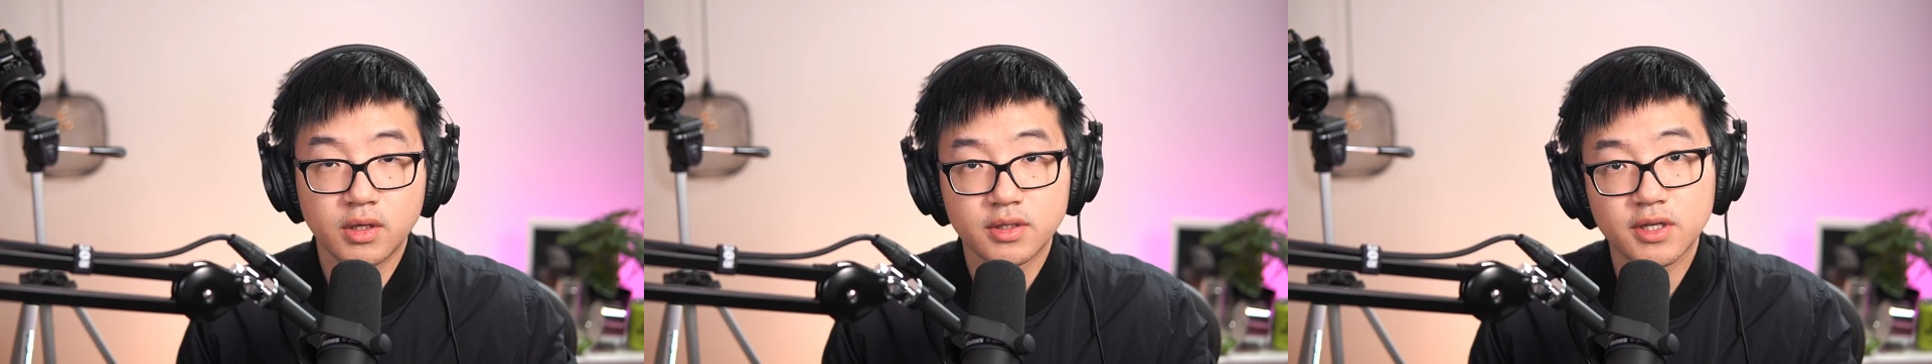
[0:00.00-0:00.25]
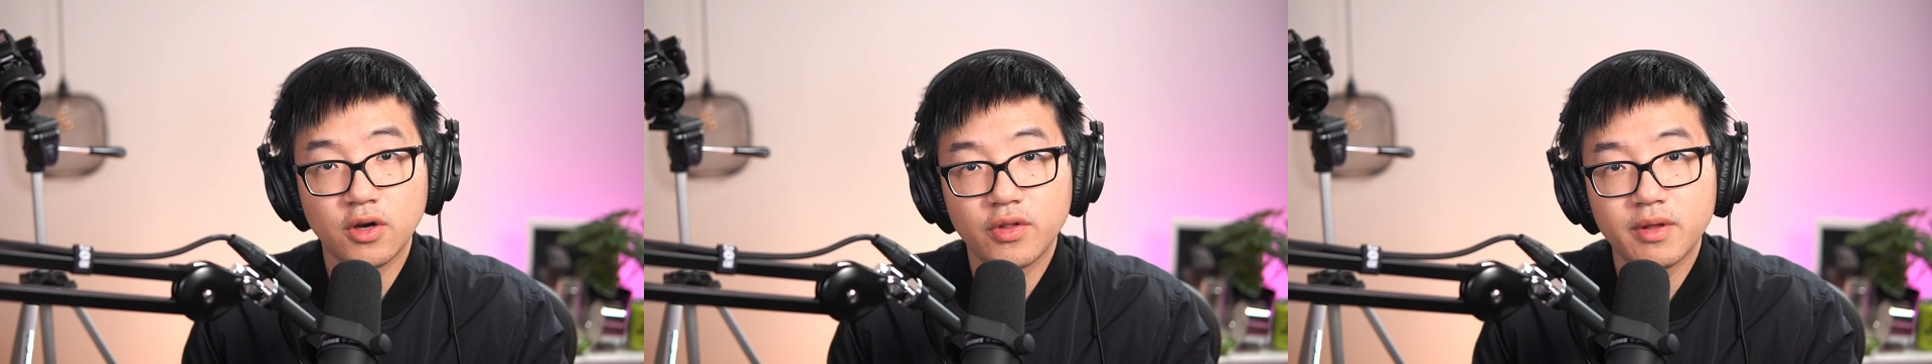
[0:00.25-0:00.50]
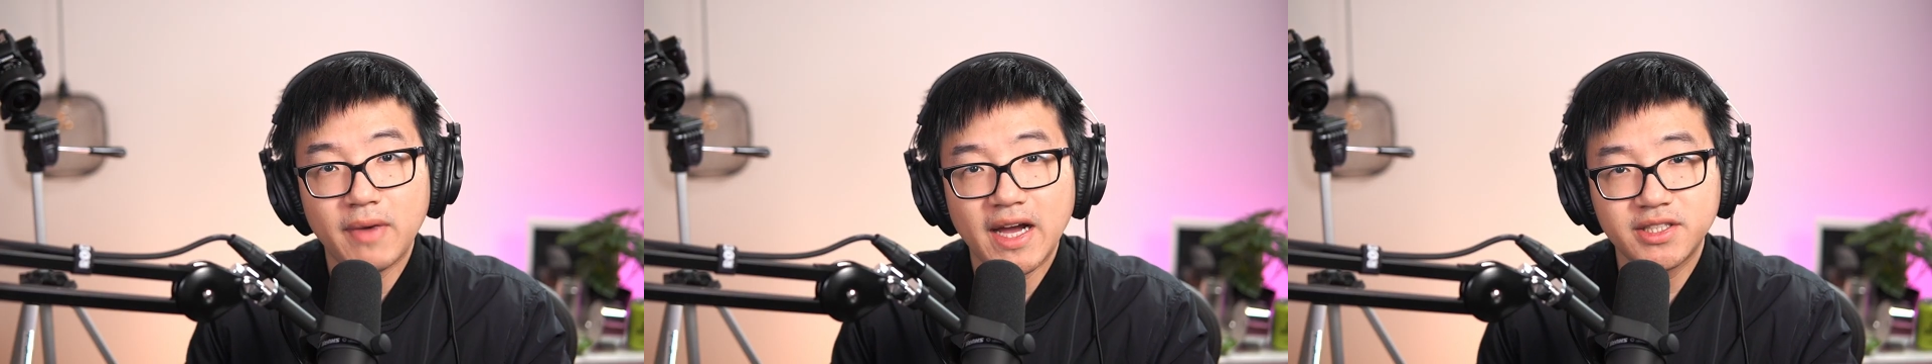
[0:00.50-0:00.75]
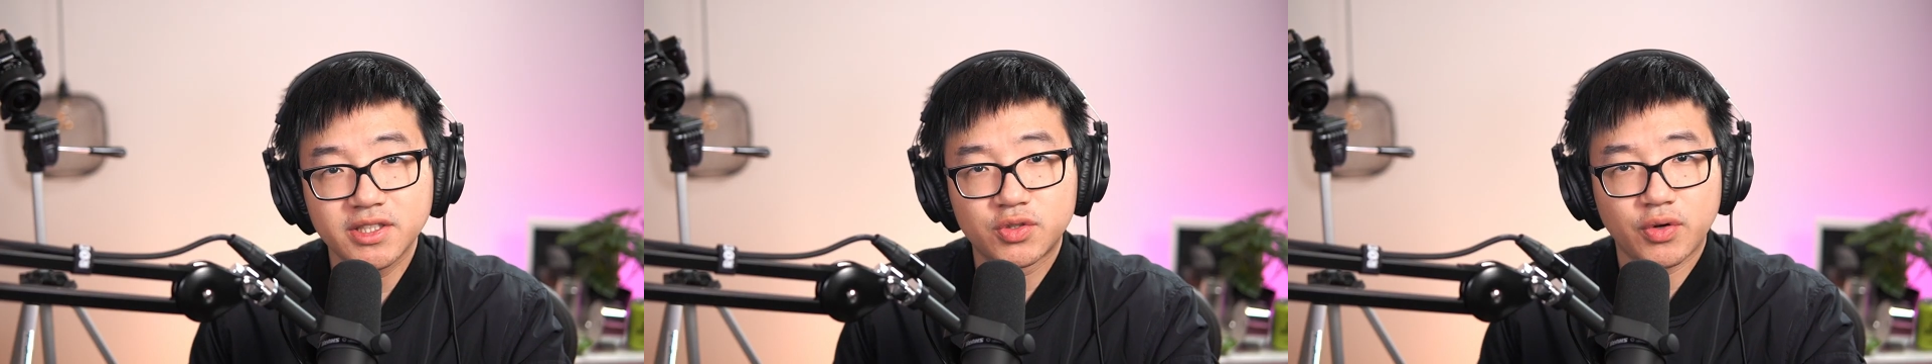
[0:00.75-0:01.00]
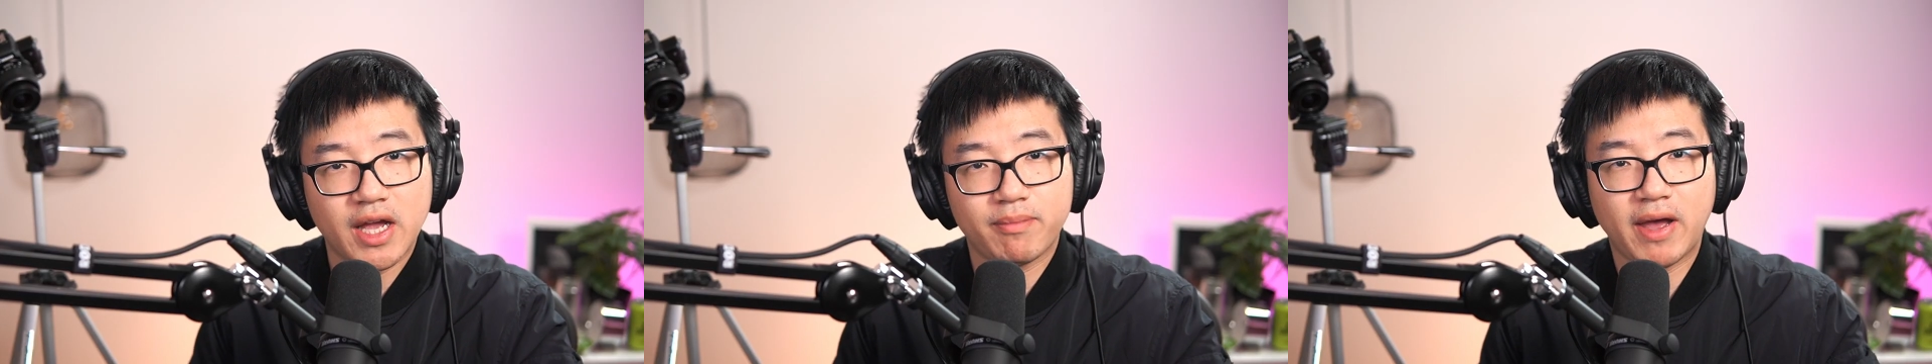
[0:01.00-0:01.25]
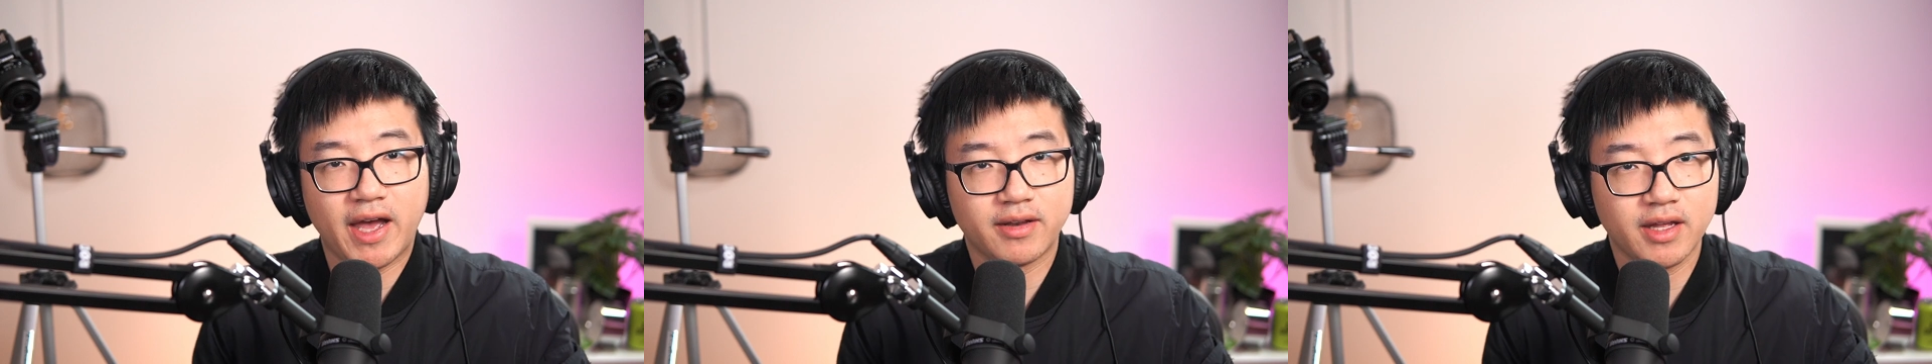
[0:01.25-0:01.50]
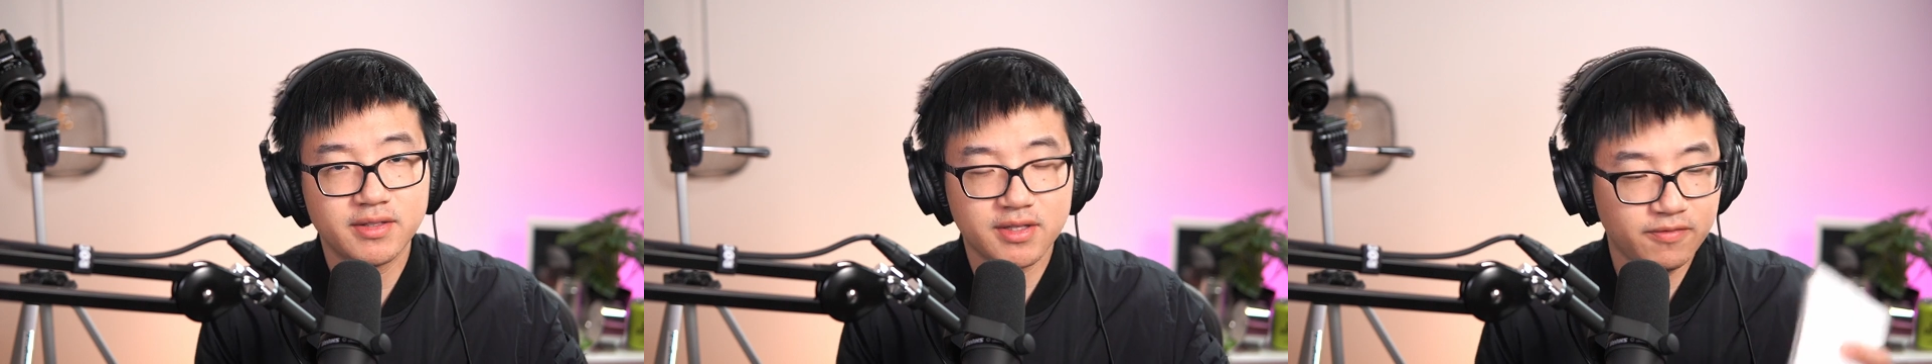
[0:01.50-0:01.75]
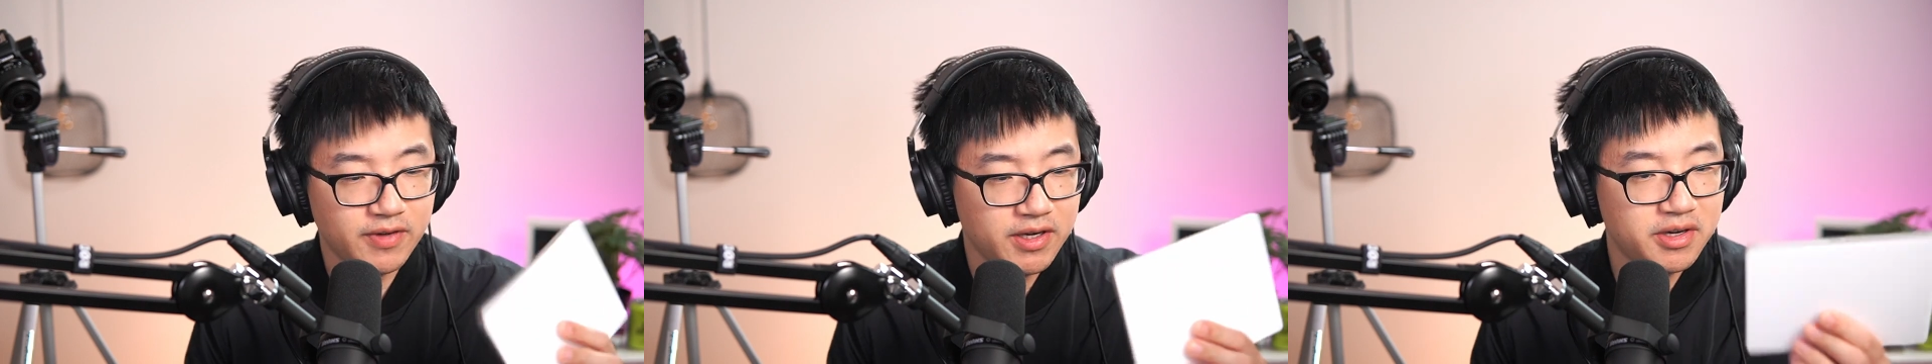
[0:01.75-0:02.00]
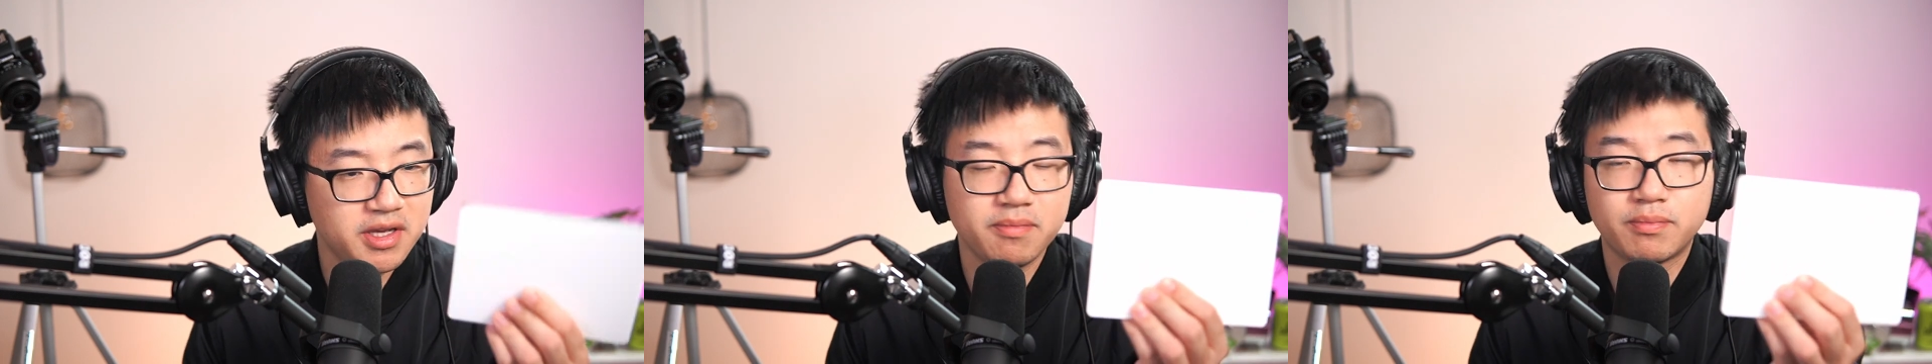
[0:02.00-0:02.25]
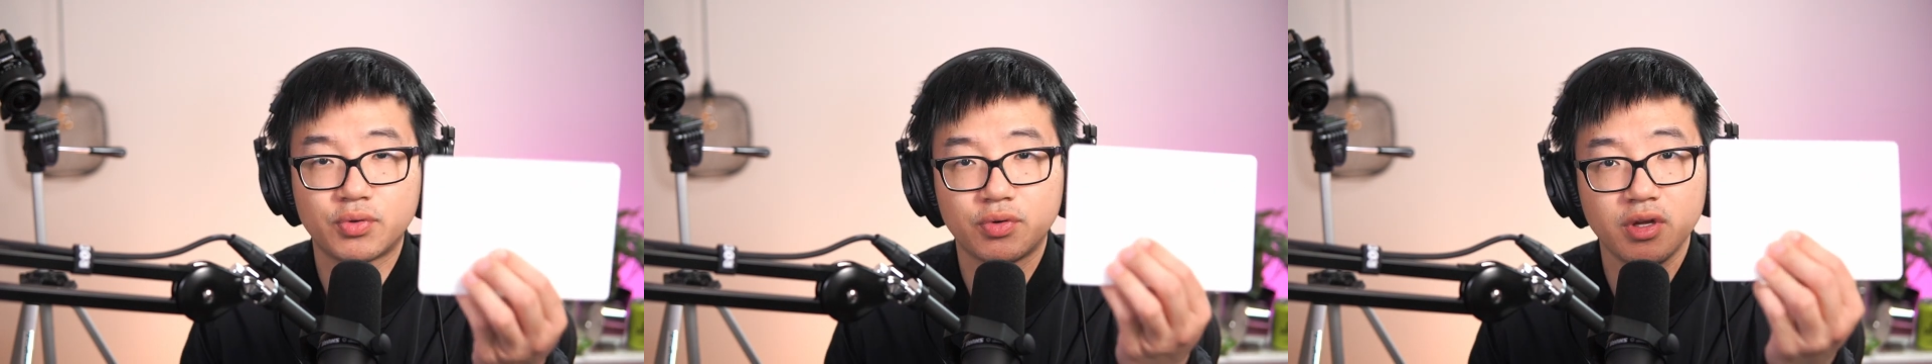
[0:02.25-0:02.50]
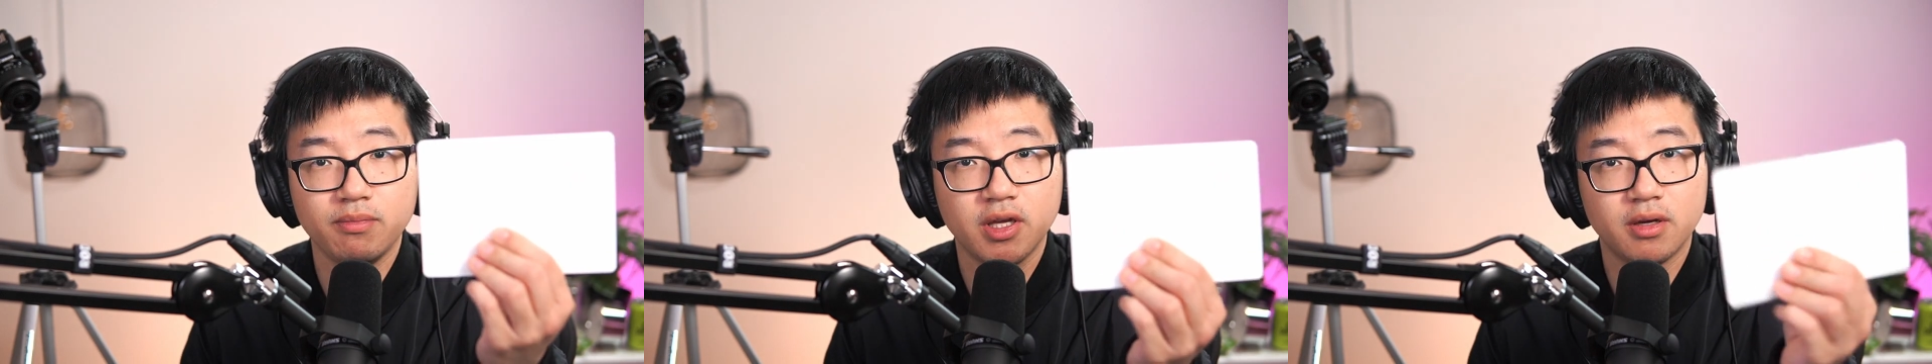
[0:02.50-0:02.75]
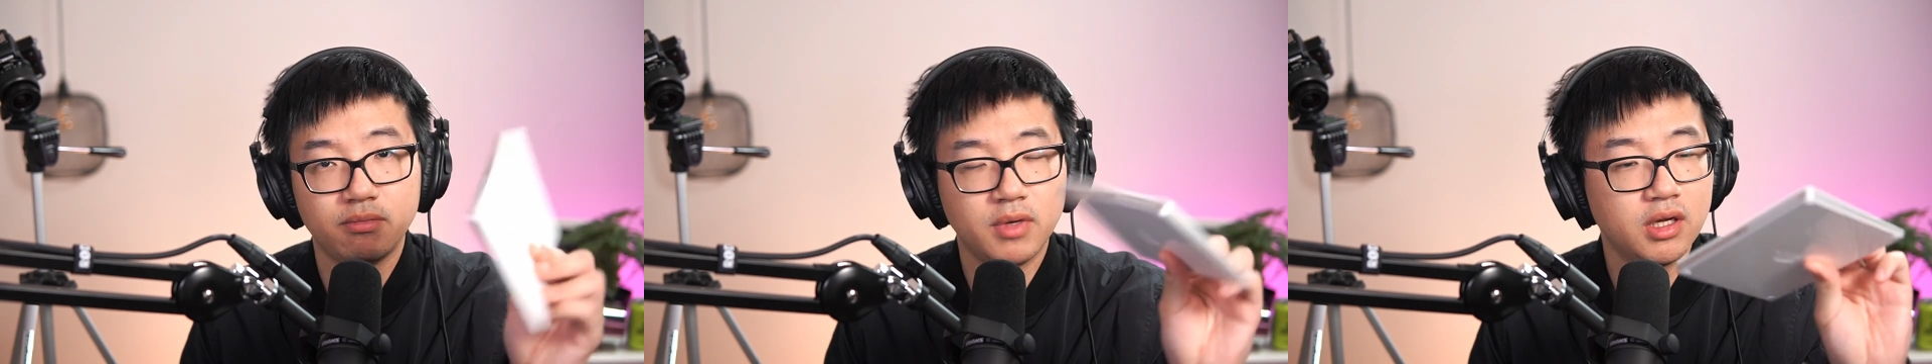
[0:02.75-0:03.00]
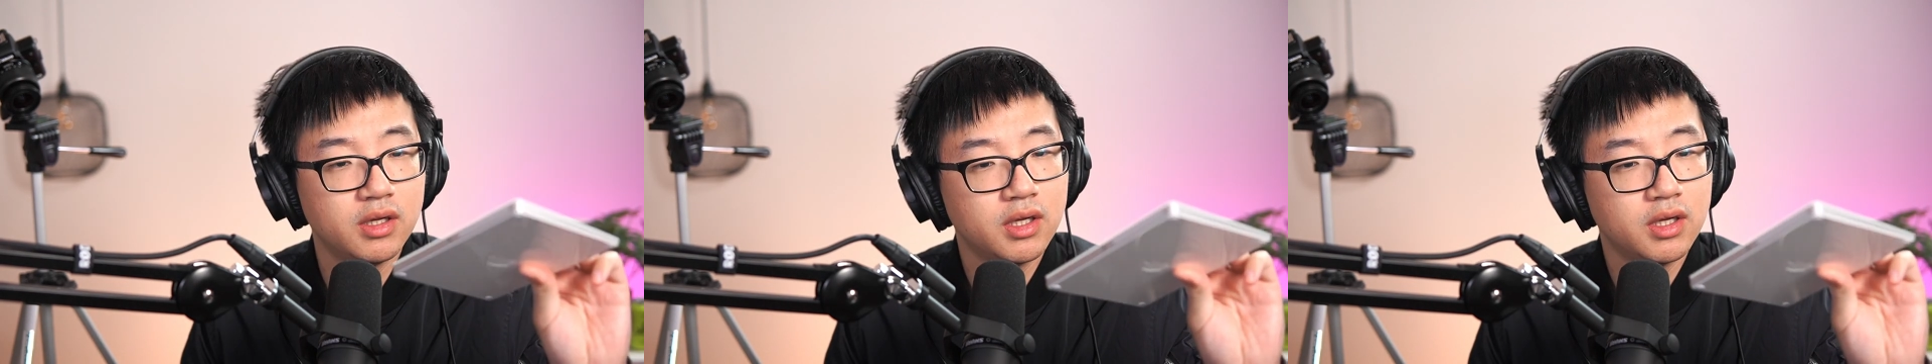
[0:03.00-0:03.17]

So the Magic Trackpad, it's a very premium